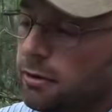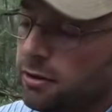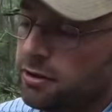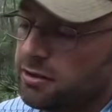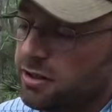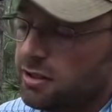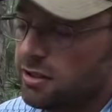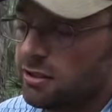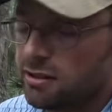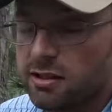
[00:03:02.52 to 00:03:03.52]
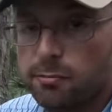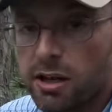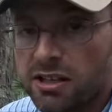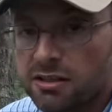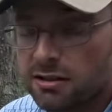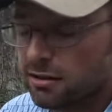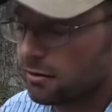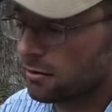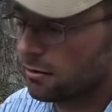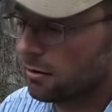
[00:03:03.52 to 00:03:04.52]
This is the base.
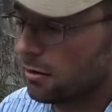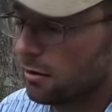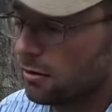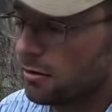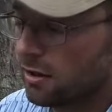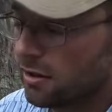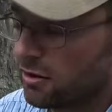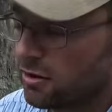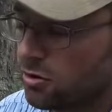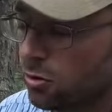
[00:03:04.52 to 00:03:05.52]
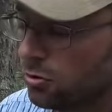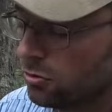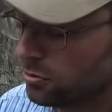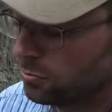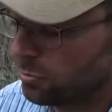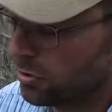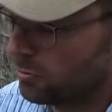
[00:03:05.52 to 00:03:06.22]
You take these holes, put